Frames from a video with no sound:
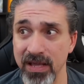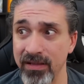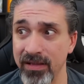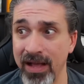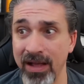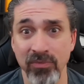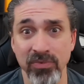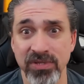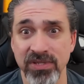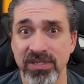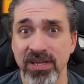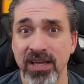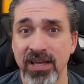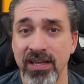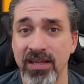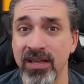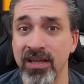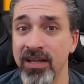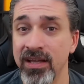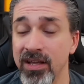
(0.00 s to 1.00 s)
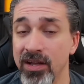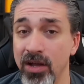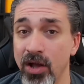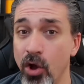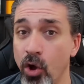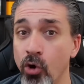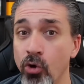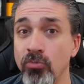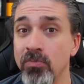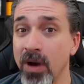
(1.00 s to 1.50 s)
would say,
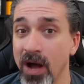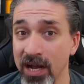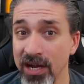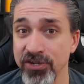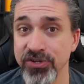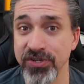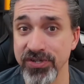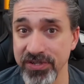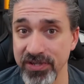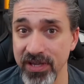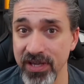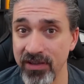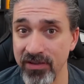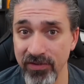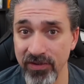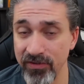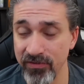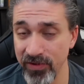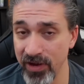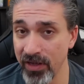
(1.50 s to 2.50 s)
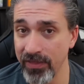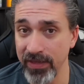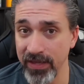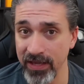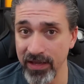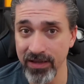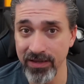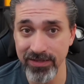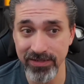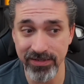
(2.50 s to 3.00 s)
homages, if nothing
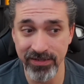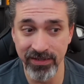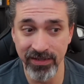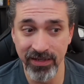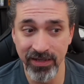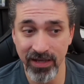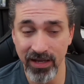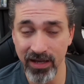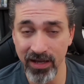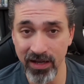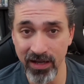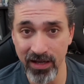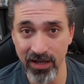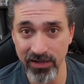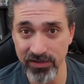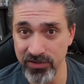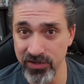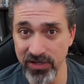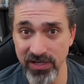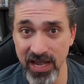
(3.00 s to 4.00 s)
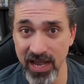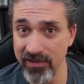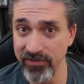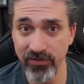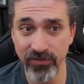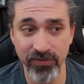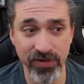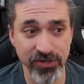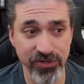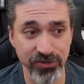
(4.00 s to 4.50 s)
else, to
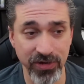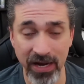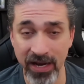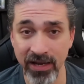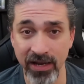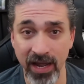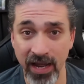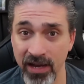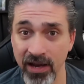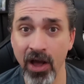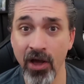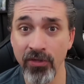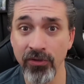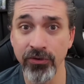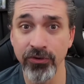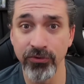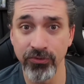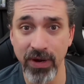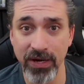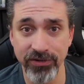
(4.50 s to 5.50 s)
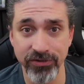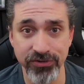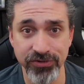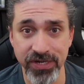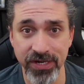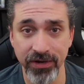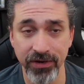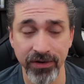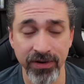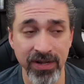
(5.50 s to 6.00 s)
David Fincher and other directors
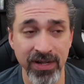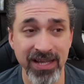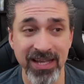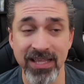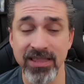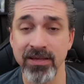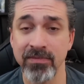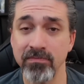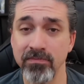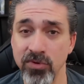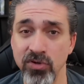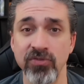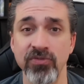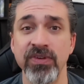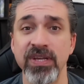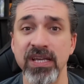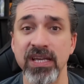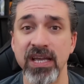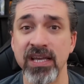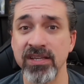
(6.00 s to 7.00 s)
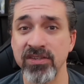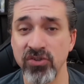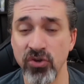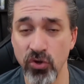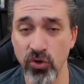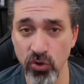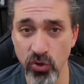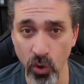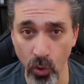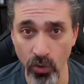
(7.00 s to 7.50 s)
here. The movie is
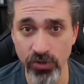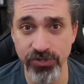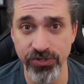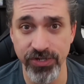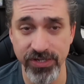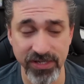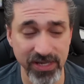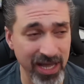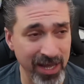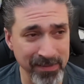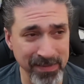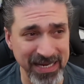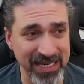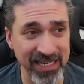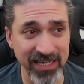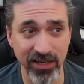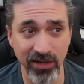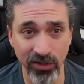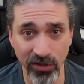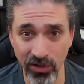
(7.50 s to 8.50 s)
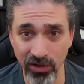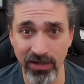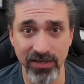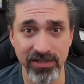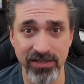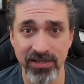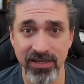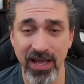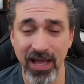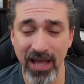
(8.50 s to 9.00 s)
gorgeous. I mean, it
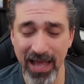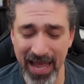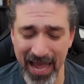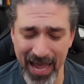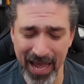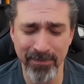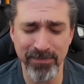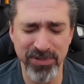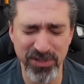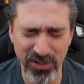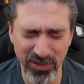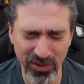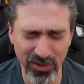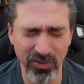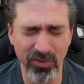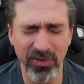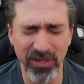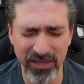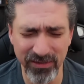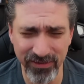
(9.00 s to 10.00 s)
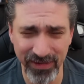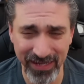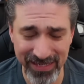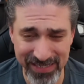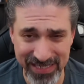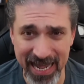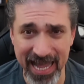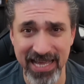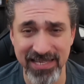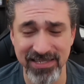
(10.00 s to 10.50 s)
looks absolutely
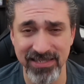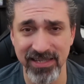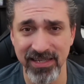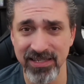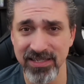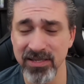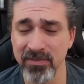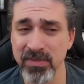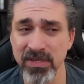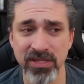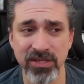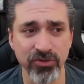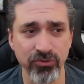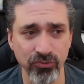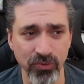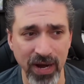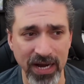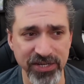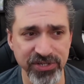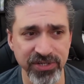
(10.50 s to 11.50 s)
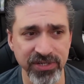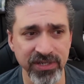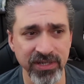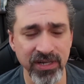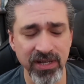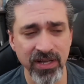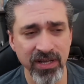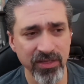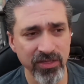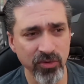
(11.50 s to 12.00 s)
fantastic. Some of the direction,
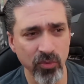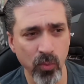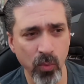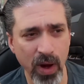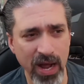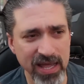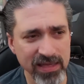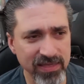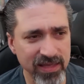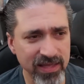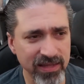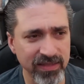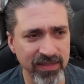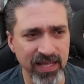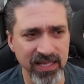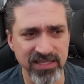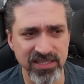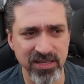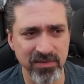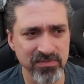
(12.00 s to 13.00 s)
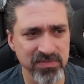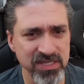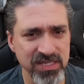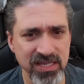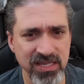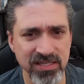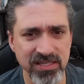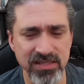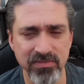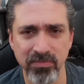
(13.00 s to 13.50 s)
the way that some
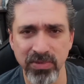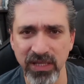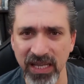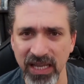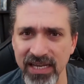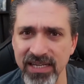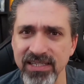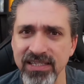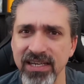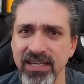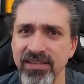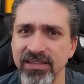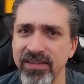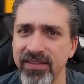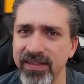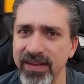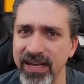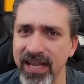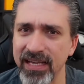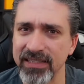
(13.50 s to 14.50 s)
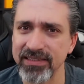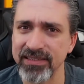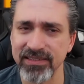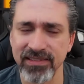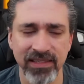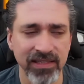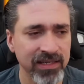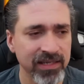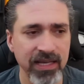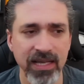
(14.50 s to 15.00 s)
scenes blend into the
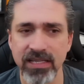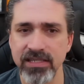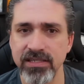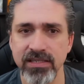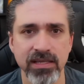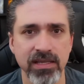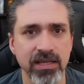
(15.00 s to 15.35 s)
next, it's